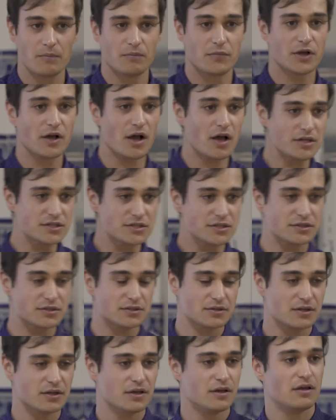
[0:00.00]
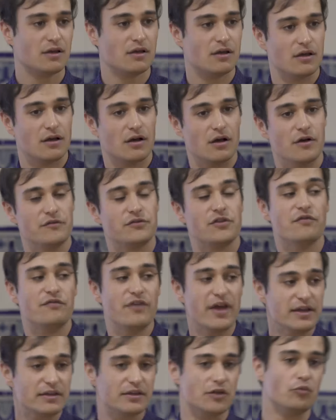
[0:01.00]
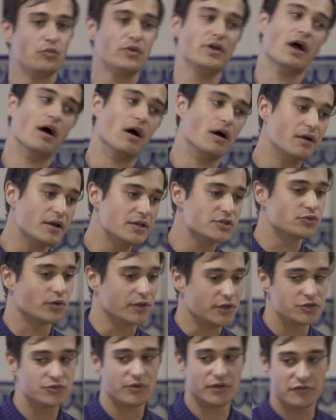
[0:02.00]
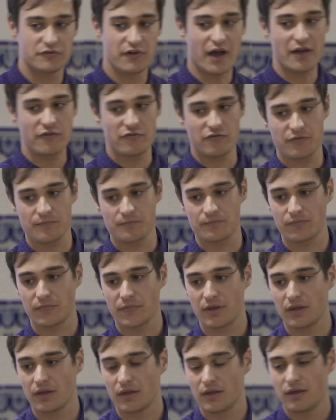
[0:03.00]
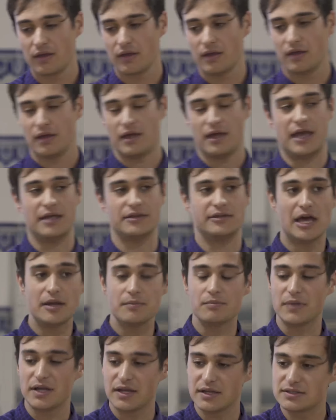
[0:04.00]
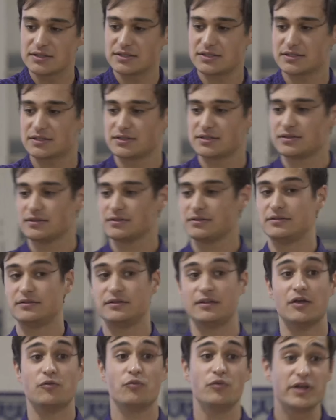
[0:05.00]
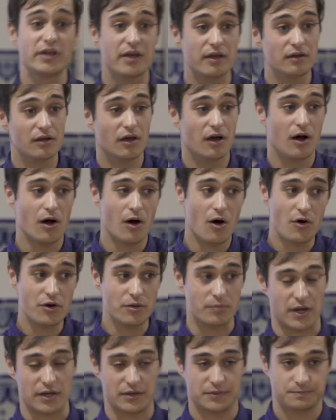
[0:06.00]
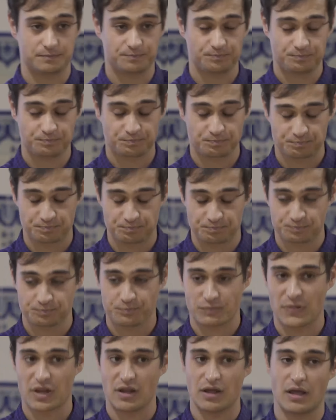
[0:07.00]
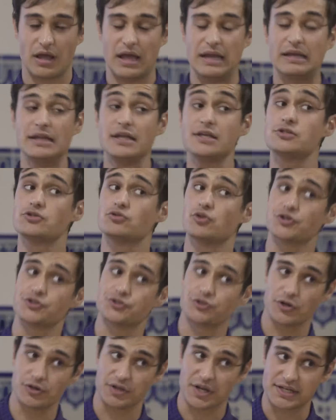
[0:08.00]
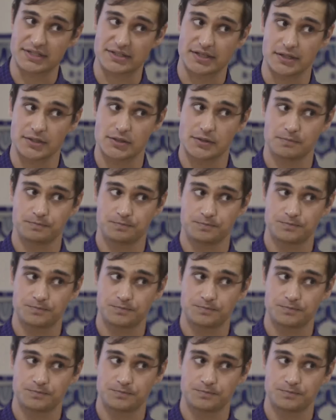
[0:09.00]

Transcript: Because of the fact that we are in 2025. And that means that we can automate, at least to a certain extent.